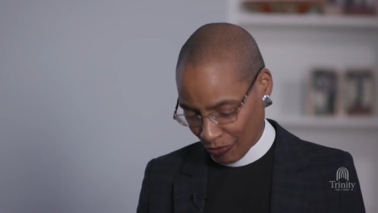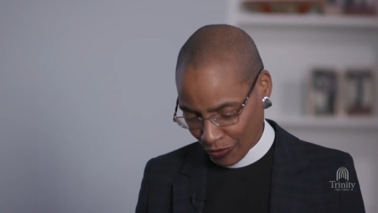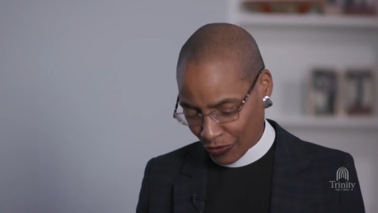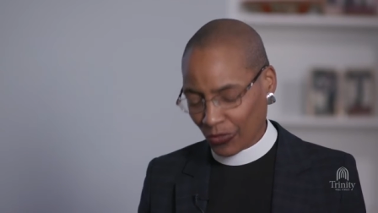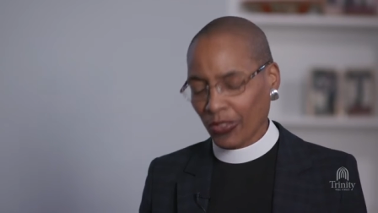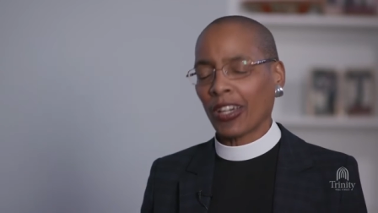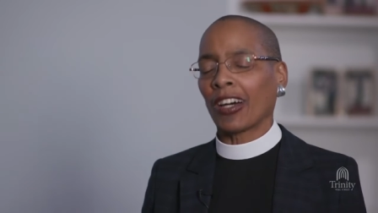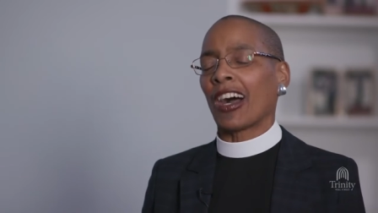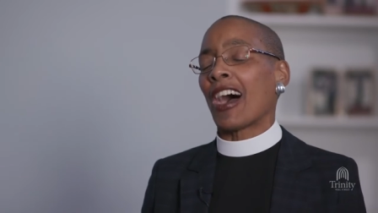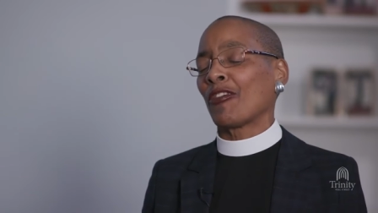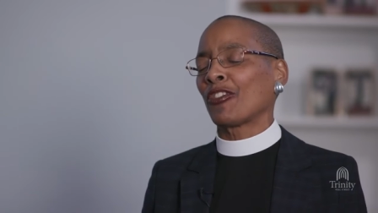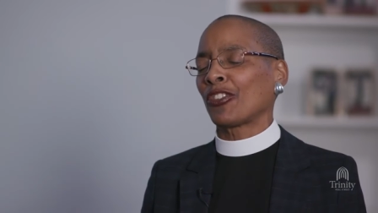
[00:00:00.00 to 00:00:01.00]
who's uh,
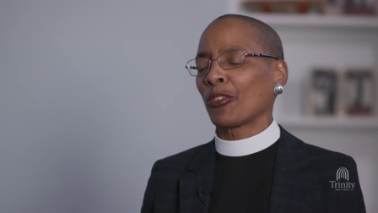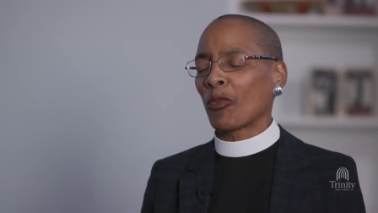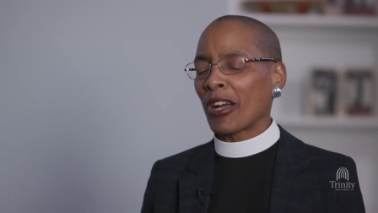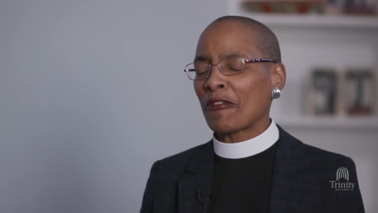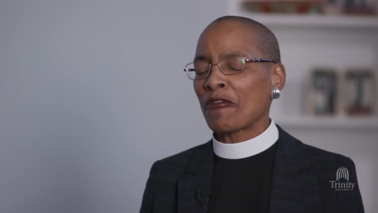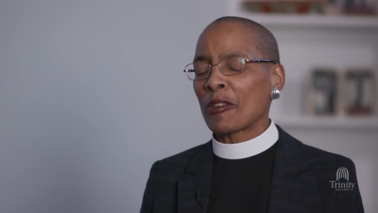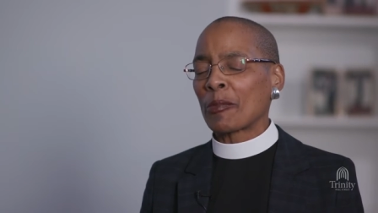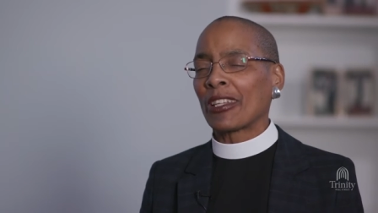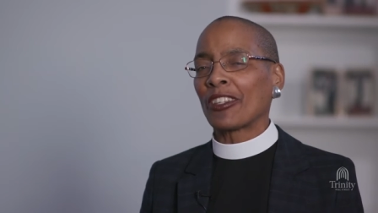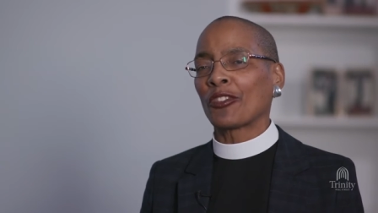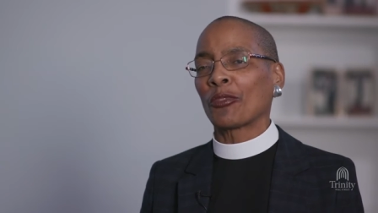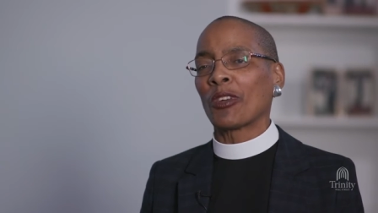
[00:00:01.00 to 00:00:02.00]
obviously a white
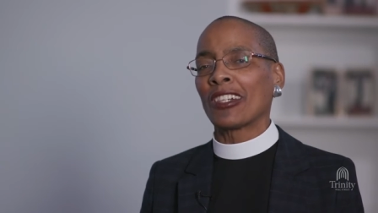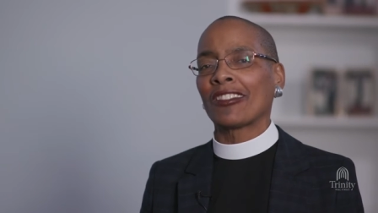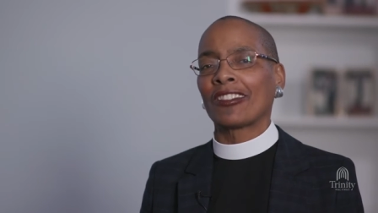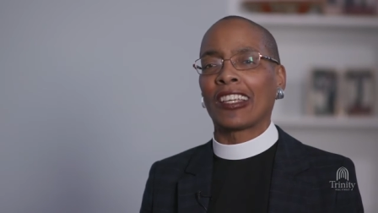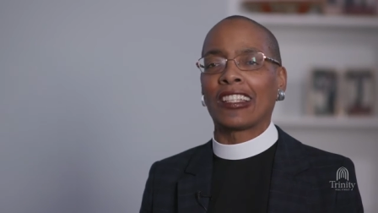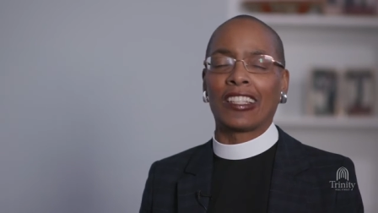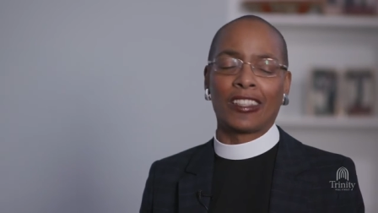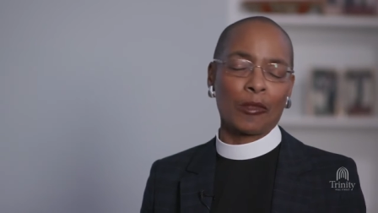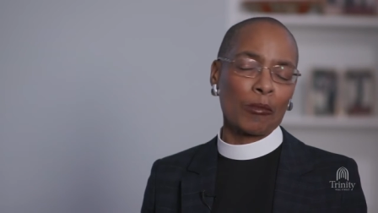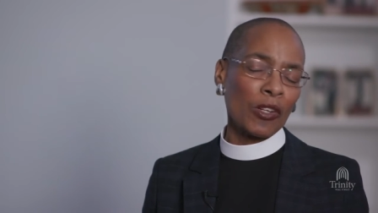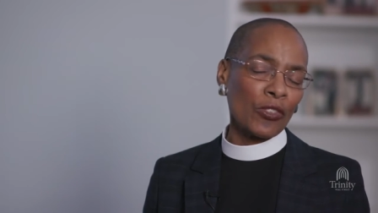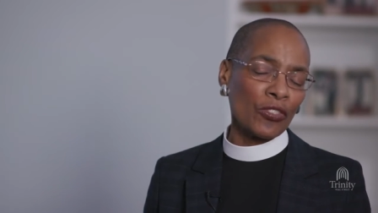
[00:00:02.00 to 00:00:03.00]
feminist, once said that the
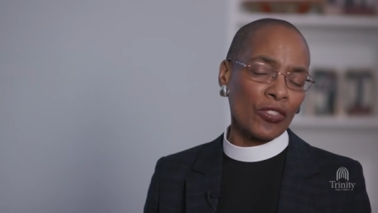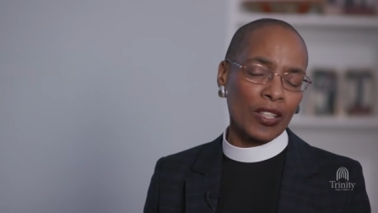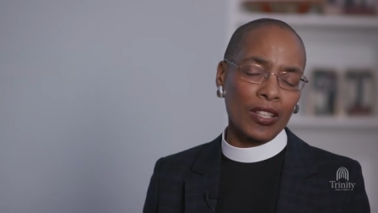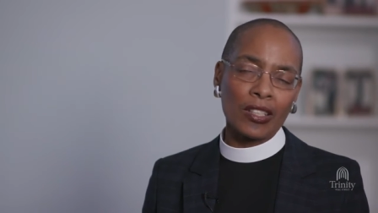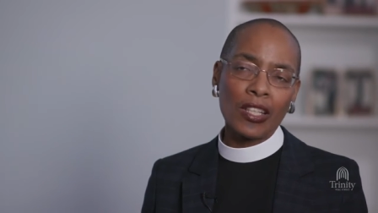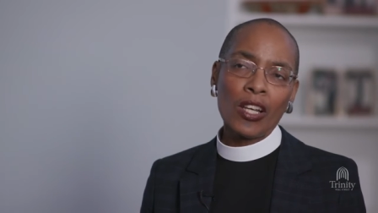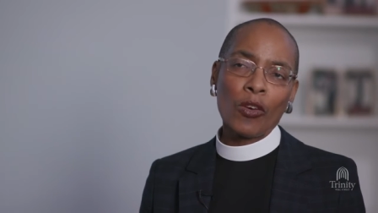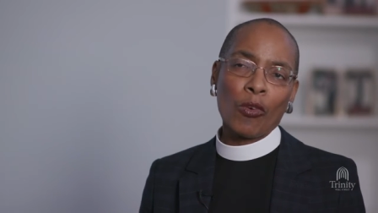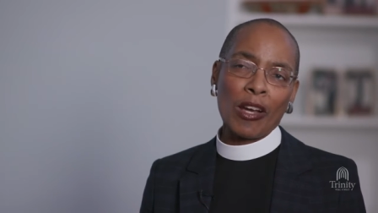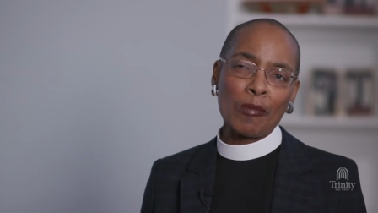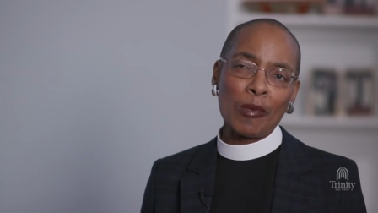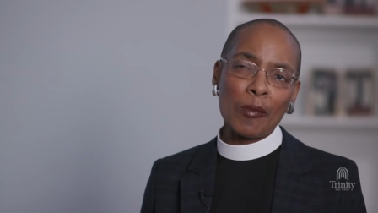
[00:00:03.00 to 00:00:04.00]
most that
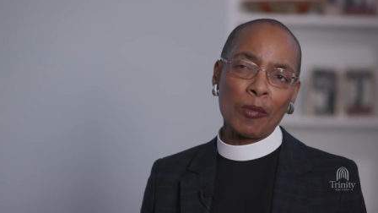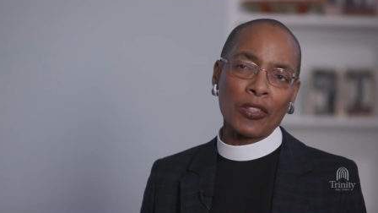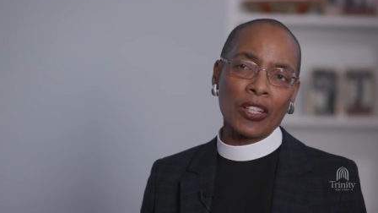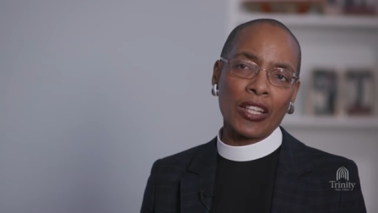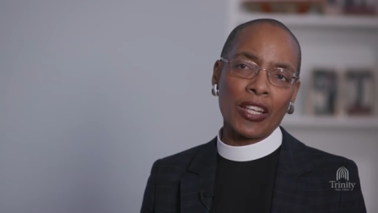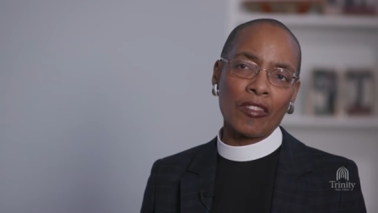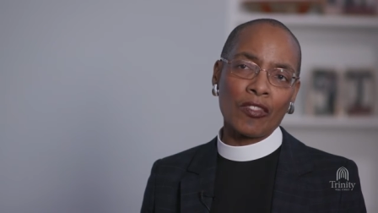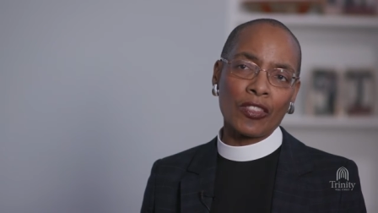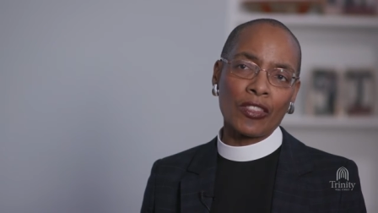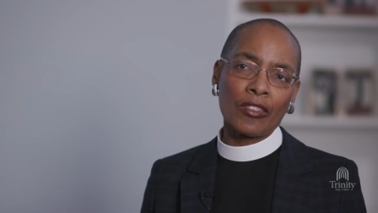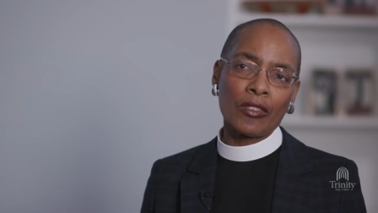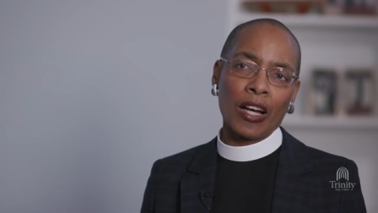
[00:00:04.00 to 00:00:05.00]
white people can
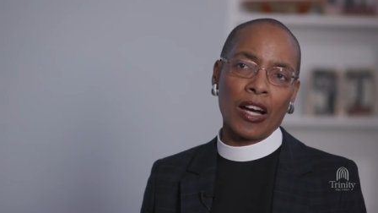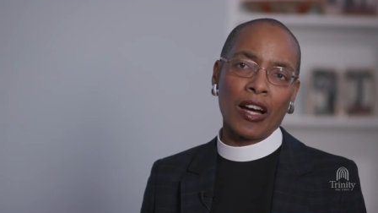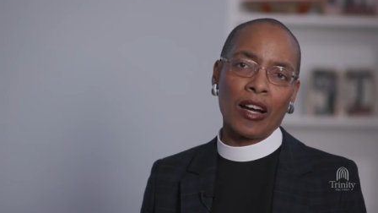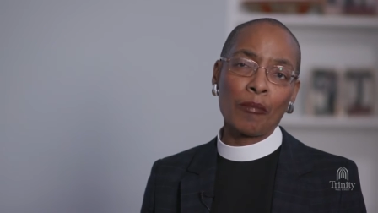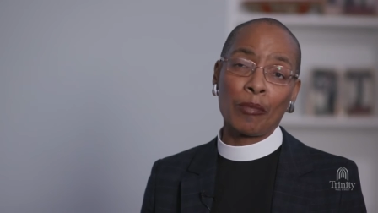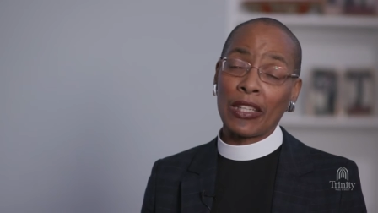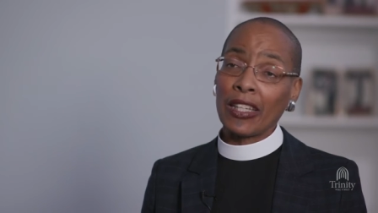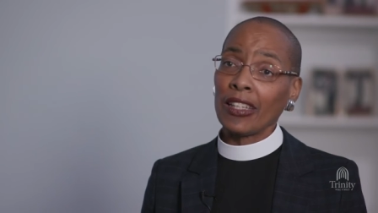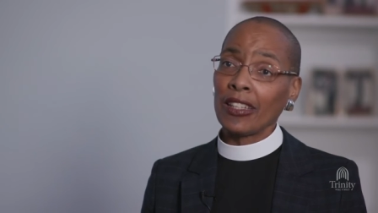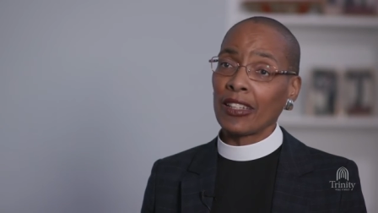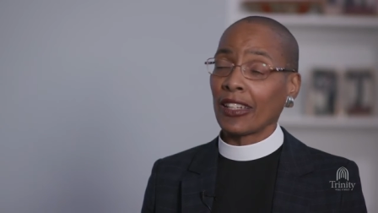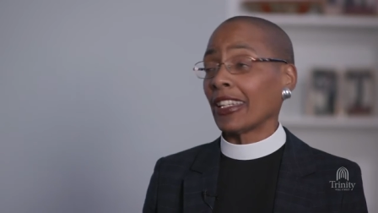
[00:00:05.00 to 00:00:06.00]
ever uh,
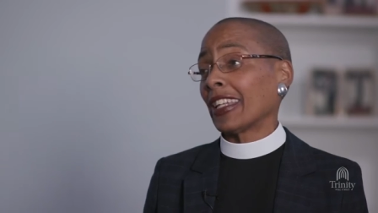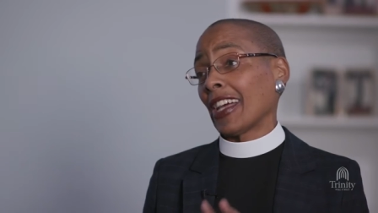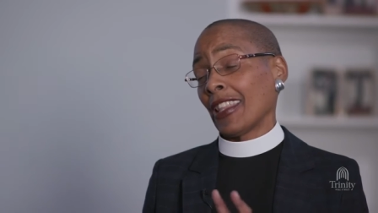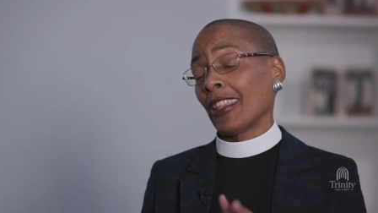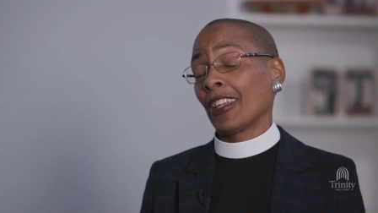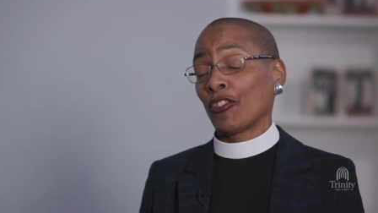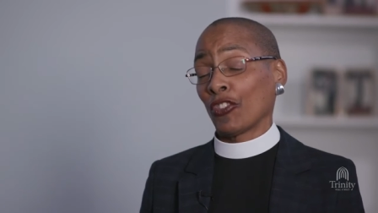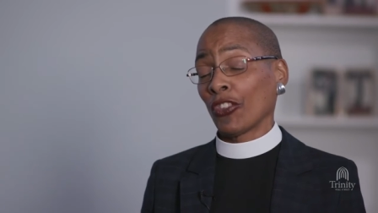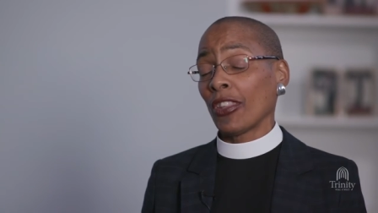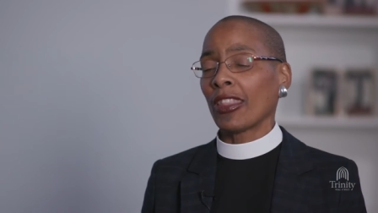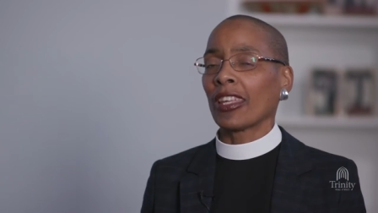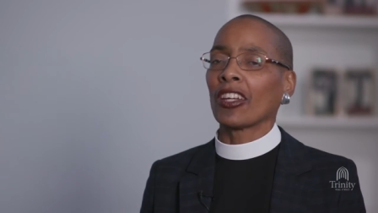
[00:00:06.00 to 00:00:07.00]
be, and, and I think it's a
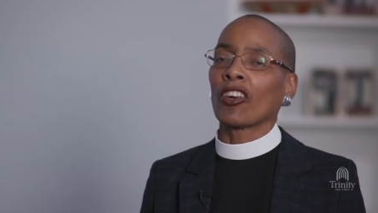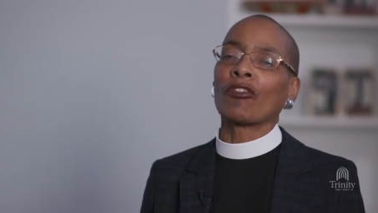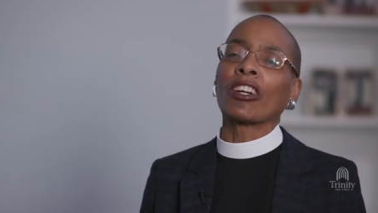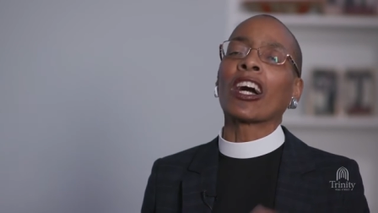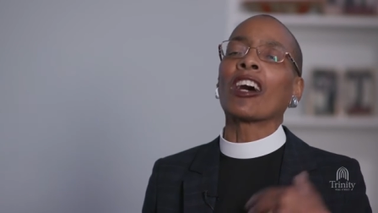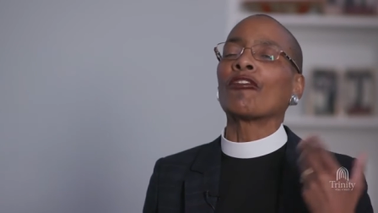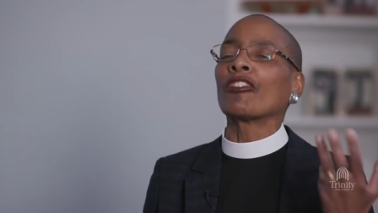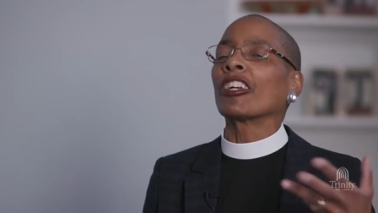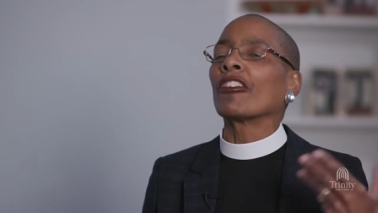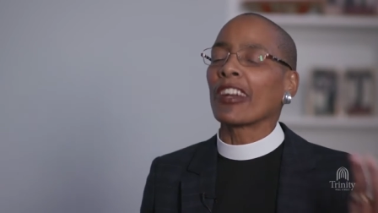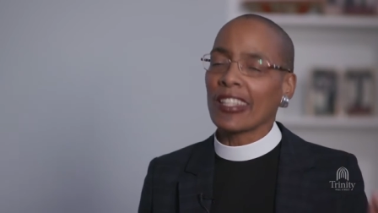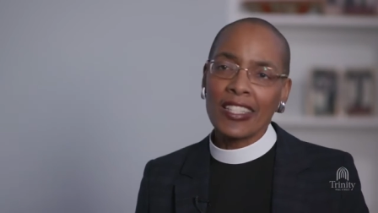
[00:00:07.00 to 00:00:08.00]
good thing, mm-hmm. are
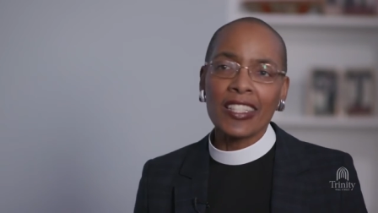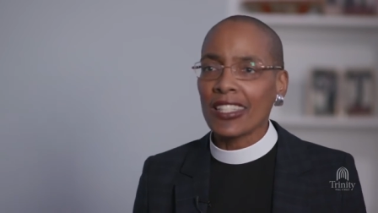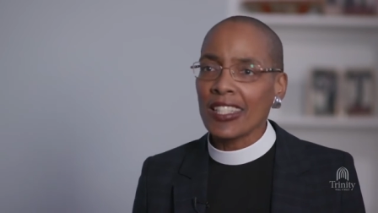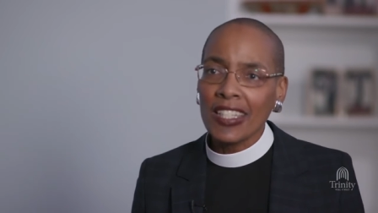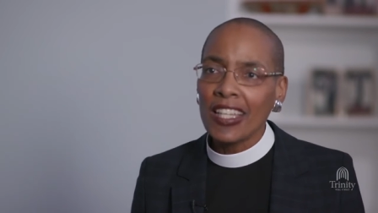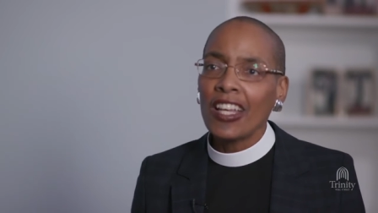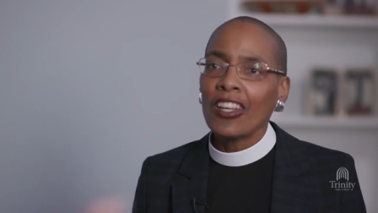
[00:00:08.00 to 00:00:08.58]
recovering racists.